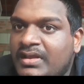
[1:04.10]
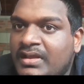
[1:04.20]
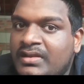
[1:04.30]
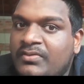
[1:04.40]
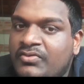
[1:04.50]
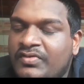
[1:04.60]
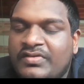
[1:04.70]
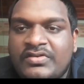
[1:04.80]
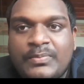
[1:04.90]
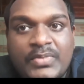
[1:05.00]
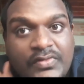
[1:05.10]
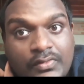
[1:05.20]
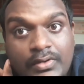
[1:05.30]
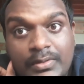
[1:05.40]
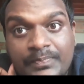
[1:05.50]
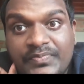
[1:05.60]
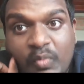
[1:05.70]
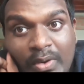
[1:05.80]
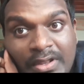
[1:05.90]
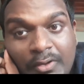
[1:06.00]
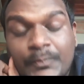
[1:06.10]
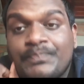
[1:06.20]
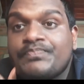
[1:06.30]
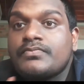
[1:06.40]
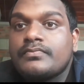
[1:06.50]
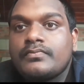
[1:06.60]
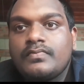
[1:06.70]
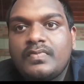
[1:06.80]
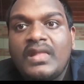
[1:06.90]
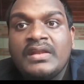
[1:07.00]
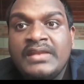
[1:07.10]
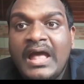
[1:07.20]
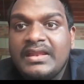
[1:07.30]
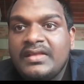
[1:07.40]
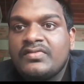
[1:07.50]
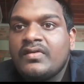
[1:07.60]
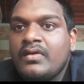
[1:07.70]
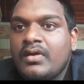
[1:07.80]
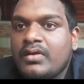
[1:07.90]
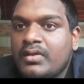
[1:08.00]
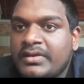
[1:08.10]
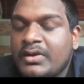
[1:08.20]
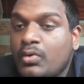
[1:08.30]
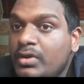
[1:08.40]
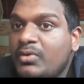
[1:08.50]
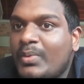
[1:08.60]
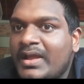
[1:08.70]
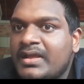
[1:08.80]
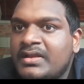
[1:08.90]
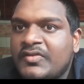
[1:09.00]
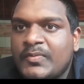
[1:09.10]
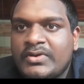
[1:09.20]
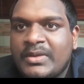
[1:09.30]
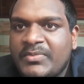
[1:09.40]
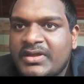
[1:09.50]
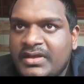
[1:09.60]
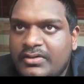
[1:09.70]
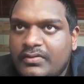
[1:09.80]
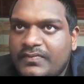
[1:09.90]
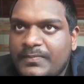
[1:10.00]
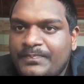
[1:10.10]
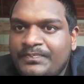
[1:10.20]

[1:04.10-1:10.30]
in the jurisdiction in personam video, that is the only way a dispute can be heard of.